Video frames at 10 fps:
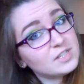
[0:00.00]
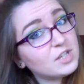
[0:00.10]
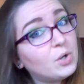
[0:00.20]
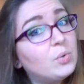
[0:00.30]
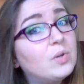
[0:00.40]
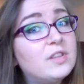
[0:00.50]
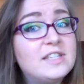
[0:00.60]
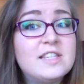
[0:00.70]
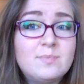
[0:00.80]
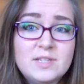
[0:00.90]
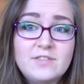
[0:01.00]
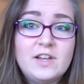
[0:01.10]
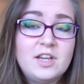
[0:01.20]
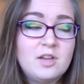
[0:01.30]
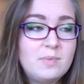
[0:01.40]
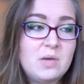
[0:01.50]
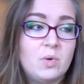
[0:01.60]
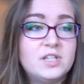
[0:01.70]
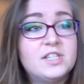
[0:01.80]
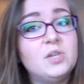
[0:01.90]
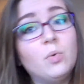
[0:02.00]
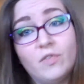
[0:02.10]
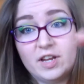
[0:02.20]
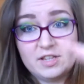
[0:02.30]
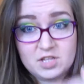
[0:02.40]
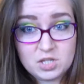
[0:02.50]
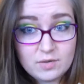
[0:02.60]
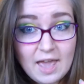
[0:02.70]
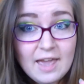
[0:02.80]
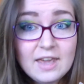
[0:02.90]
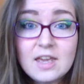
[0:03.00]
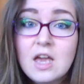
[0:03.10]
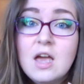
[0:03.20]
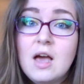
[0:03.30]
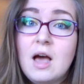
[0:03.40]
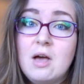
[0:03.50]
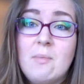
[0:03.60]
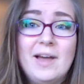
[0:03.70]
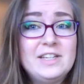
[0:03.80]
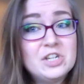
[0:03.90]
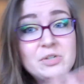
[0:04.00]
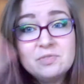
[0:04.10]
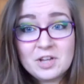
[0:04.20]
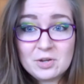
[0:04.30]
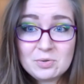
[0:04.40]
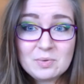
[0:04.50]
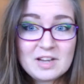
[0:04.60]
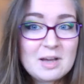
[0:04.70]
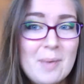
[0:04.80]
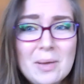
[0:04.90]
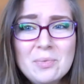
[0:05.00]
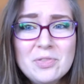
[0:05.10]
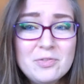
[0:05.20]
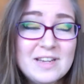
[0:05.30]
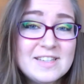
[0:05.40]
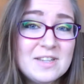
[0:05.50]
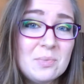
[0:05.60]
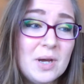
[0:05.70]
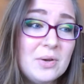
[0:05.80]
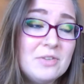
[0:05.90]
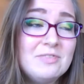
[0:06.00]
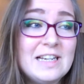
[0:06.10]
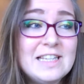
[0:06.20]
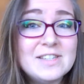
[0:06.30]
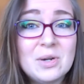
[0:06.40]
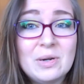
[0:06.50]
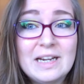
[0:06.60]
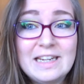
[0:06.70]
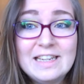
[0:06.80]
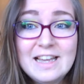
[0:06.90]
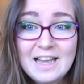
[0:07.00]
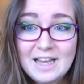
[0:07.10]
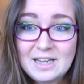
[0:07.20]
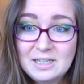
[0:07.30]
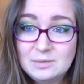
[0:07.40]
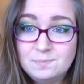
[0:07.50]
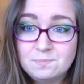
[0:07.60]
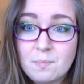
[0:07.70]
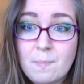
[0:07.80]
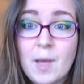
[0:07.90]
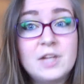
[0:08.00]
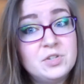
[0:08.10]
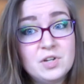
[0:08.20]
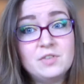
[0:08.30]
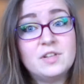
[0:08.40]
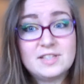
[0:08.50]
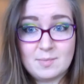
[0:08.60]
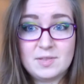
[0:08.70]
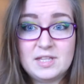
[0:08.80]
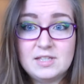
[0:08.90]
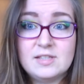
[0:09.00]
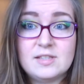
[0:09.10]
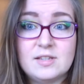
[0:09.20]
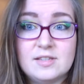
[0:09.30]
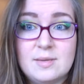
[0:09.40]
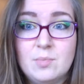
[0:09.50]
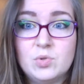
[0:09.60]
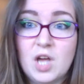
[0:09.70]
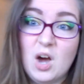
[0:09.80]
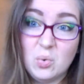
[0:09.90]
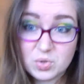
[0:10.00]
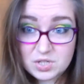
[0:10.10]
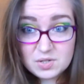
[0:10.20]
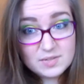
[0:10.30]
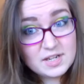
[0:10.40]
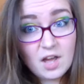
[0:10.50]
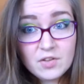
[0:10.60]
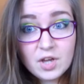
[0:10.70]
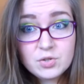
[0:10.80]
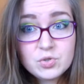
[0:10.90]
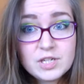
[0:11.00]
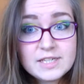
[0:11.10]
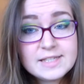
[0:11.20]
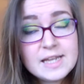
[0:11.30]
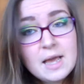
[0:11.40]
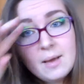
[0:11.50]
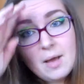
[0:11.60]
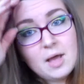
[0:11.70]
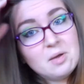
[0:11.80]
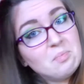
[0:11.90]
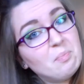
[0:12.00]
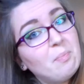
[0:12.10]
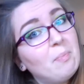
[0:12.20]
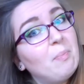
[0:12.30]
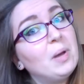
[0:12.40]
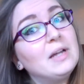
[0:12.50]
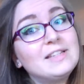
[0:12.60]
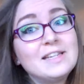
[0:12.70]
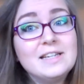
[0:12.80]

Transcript: So this is specifically going to be ones that you will find in the UK. I don't know about the rest of the world, I'm really sorry. But I do know that some of these symbols are also used in other countries, but